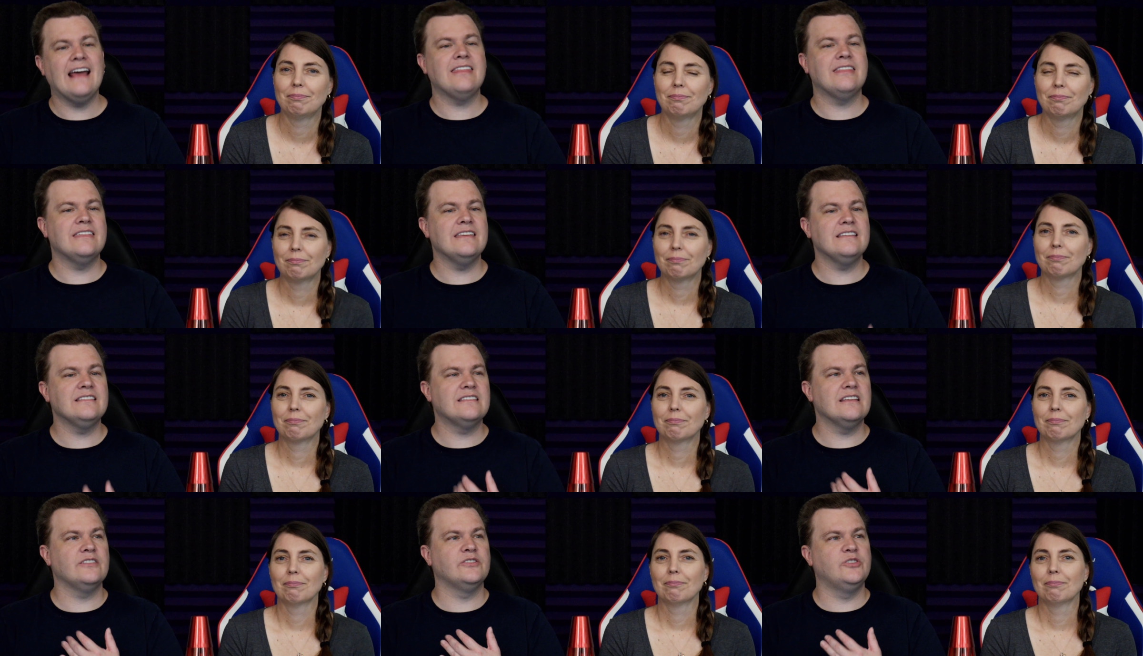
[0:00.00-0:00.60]

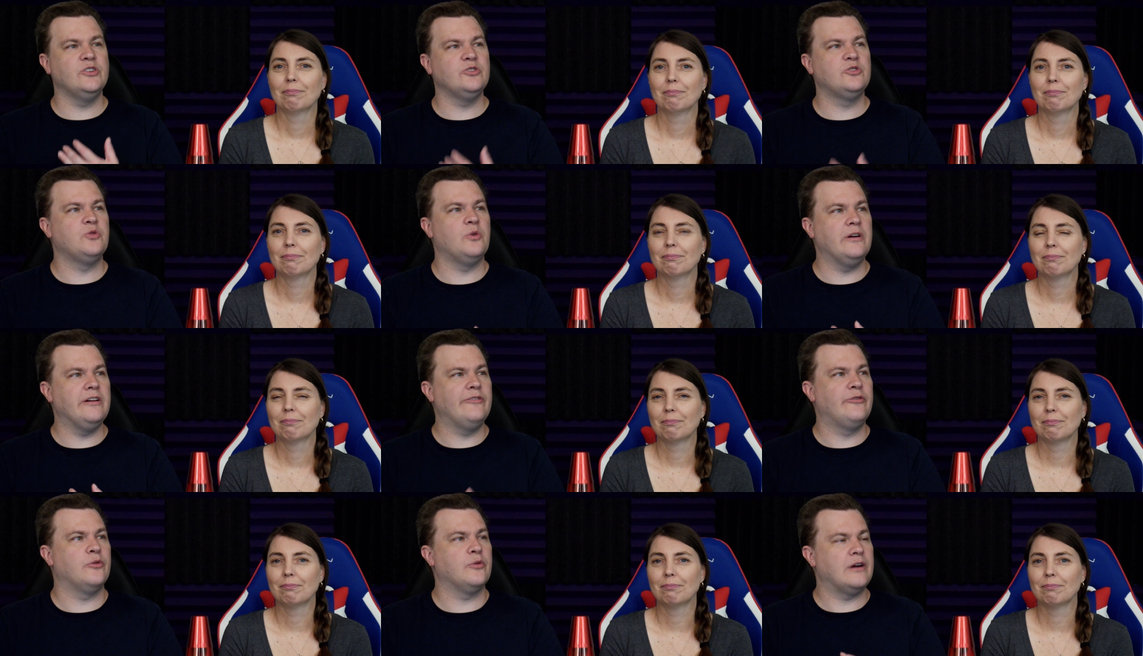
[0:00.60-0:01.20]
Speaker 1: think they'll do
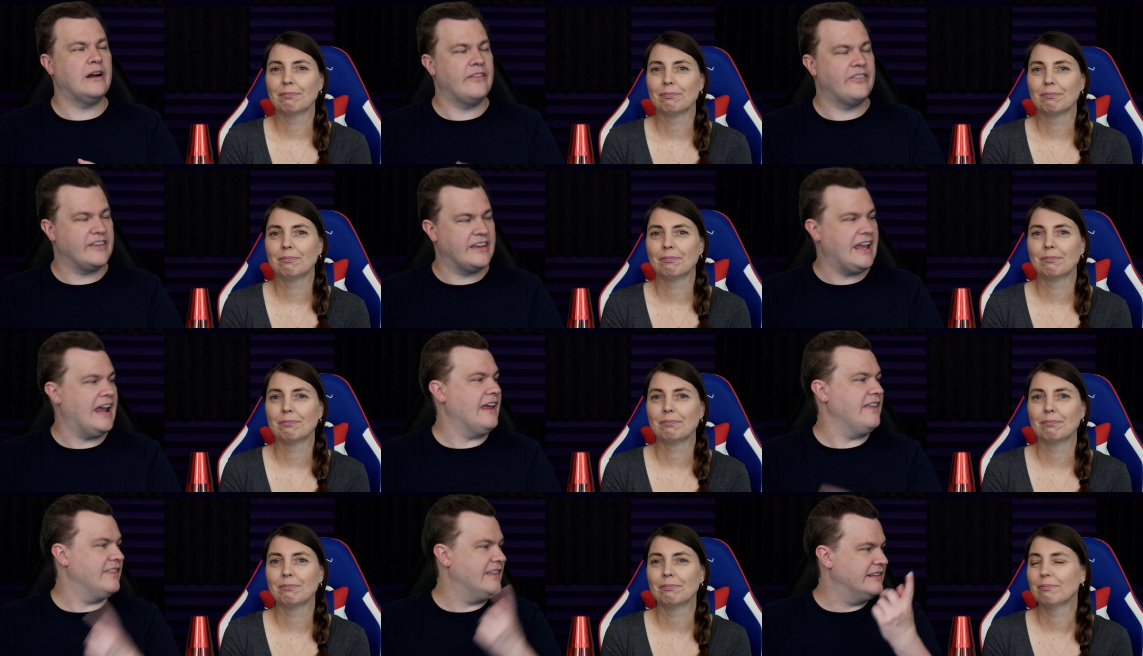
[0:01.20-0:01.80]
24 out the
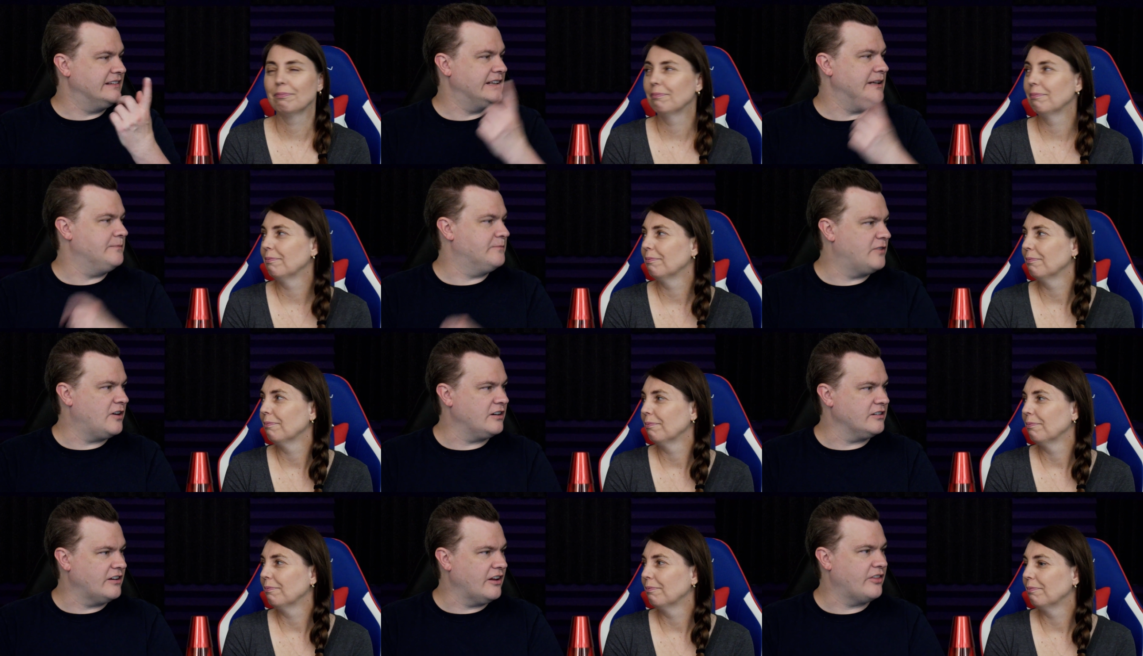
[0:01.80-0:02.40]
gate and then
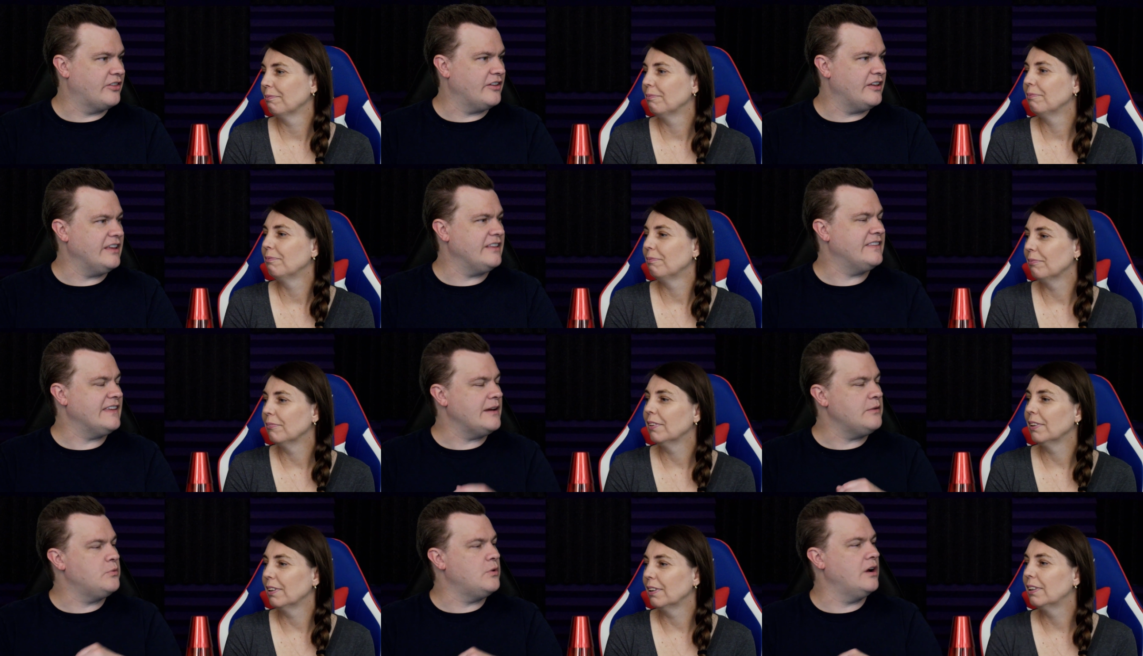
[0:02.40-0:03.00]
leapfrog to. Th-
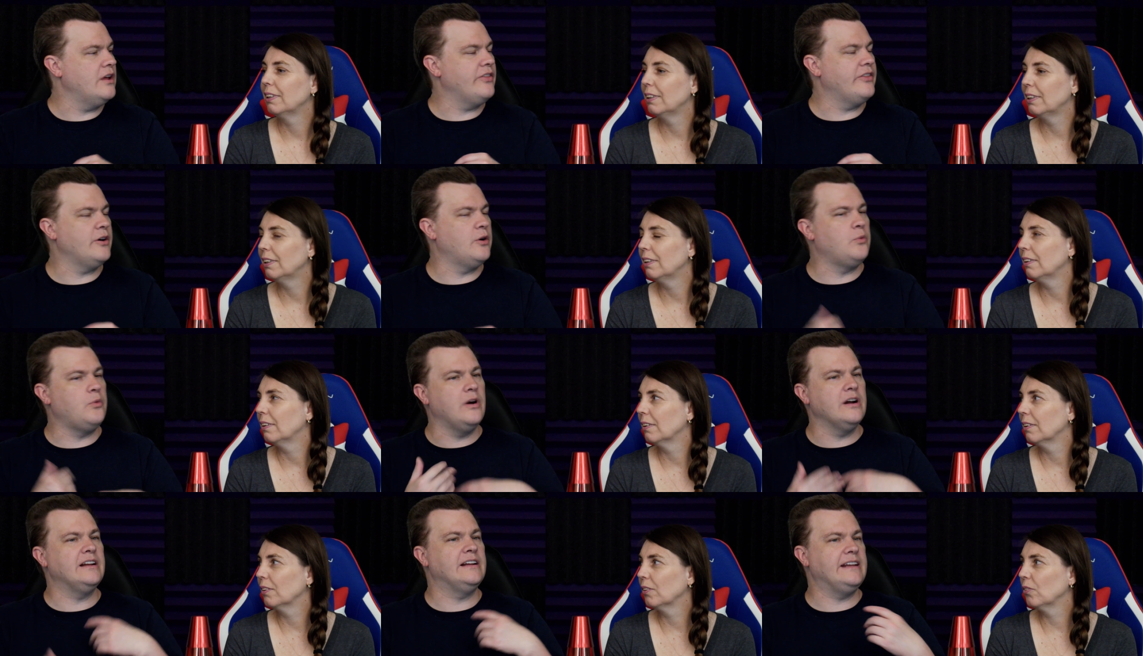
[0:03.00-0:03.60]
they want they'll
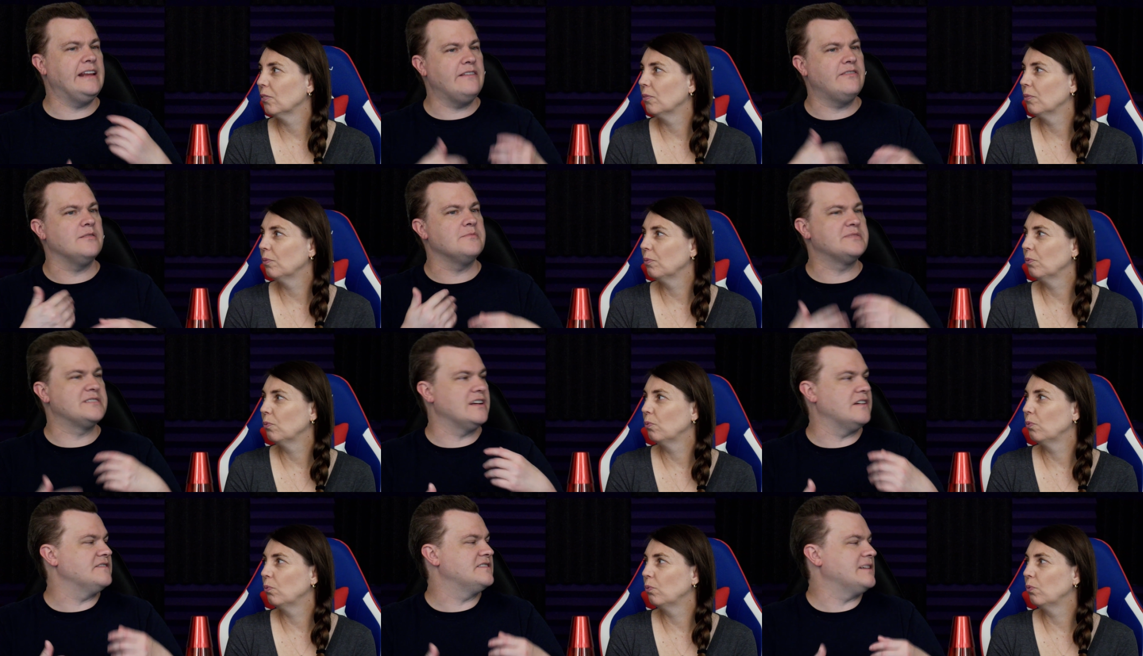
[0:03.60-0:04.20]
want to leave
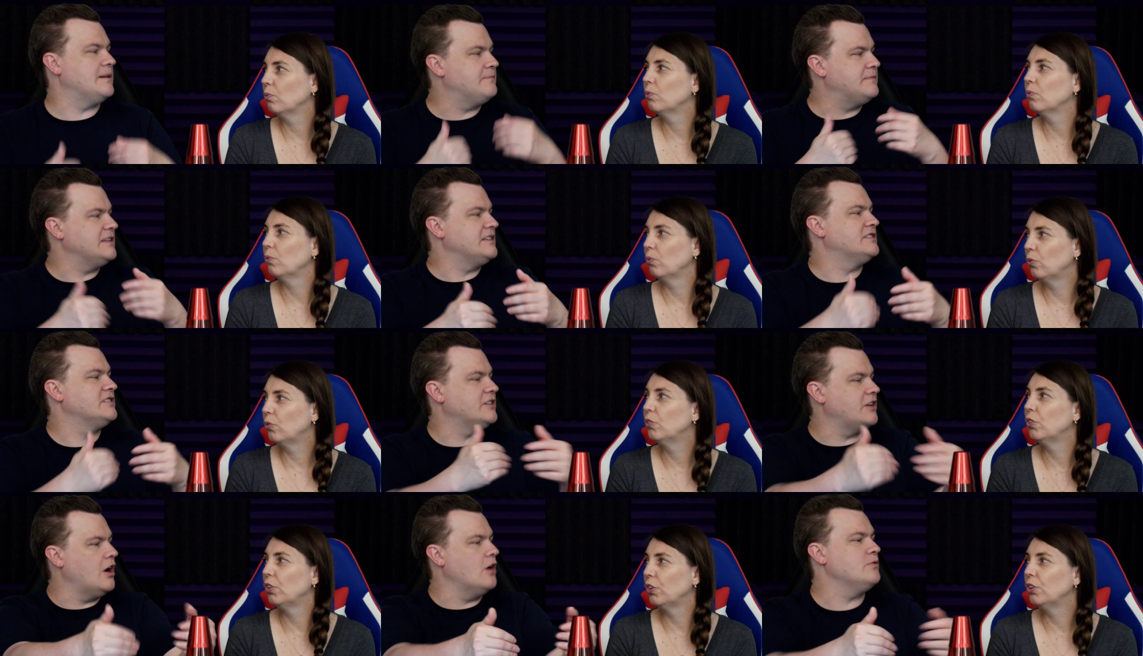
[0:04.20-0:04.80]
themselves something
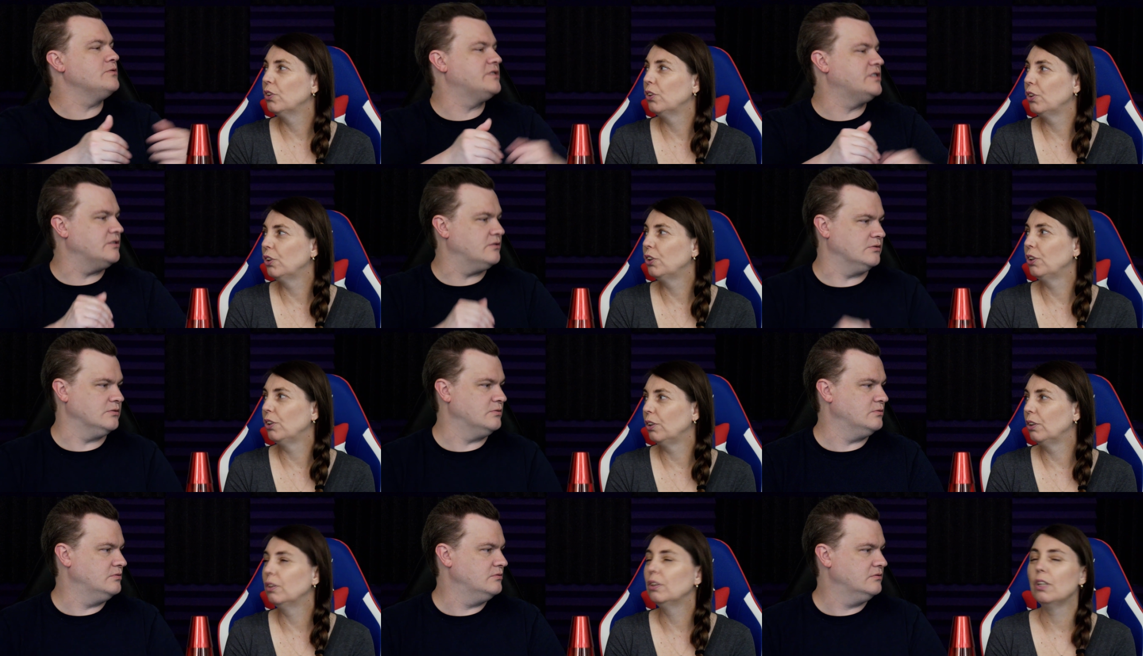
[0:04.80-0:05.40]
to go
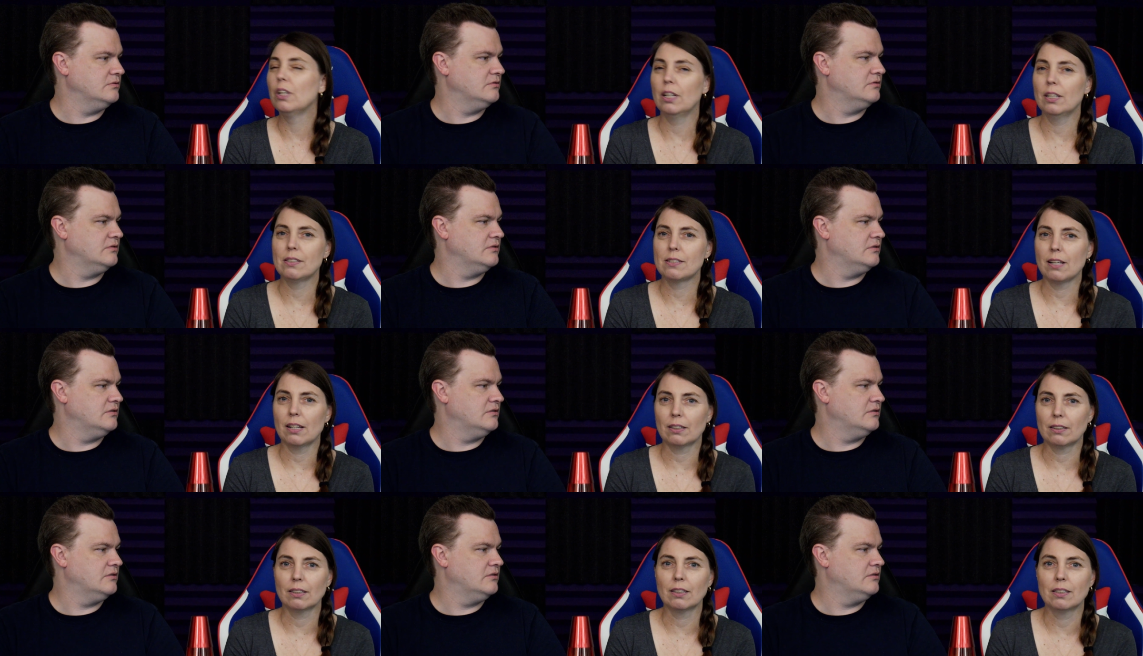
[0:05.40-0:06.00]
to.
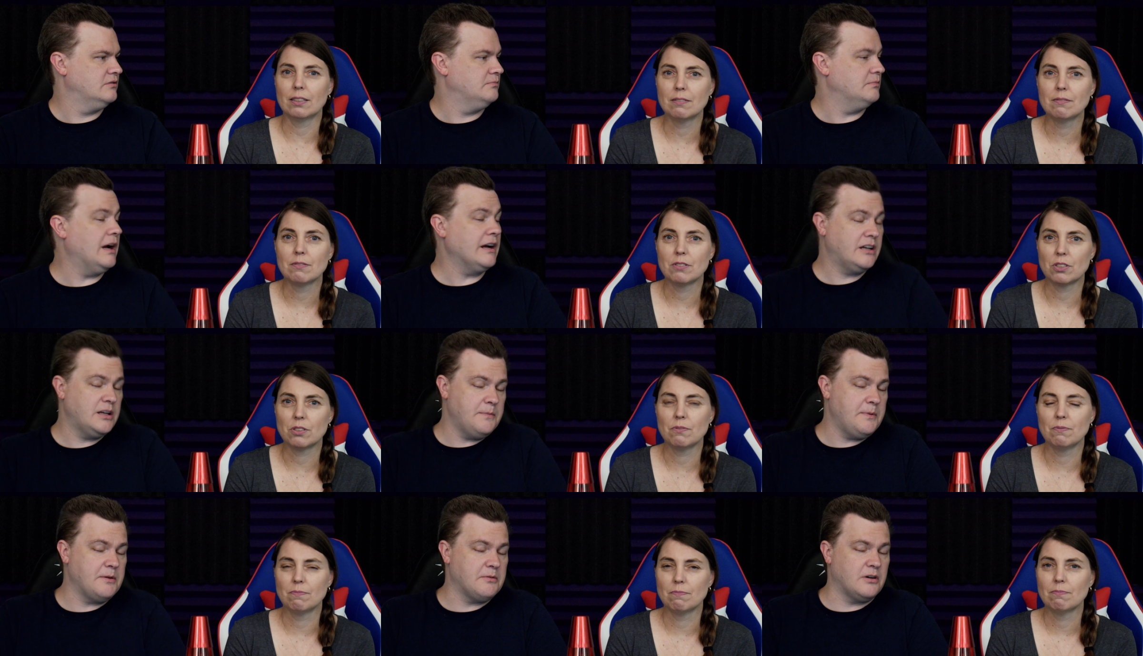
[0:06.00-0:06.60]
Exactly. I
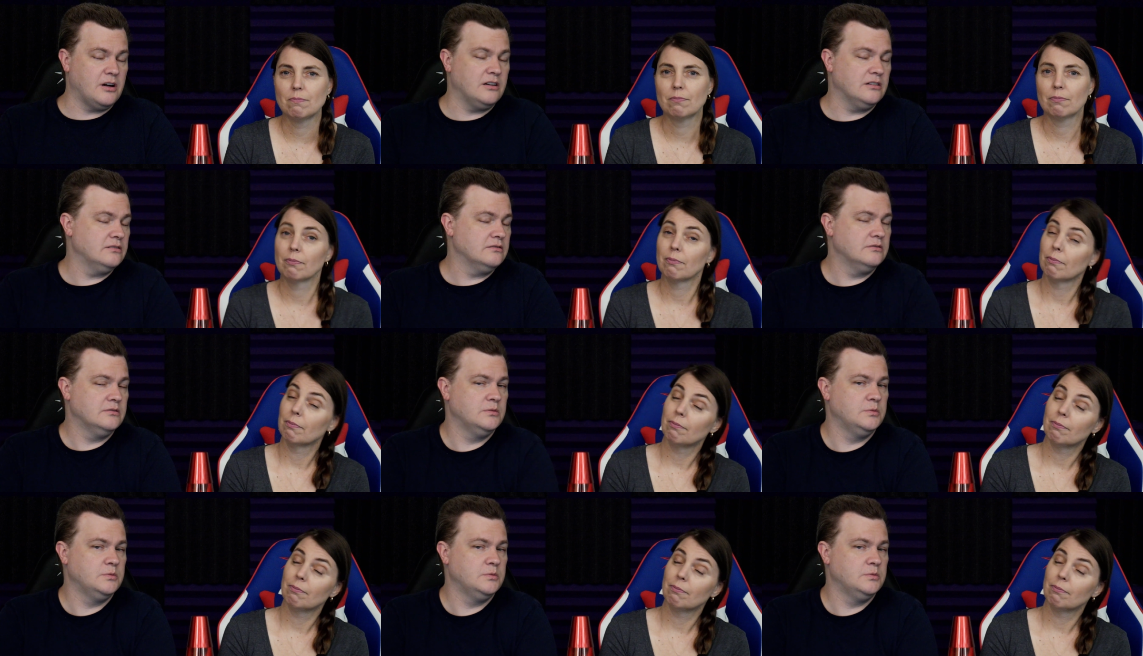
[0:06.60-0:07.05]
could be wrong.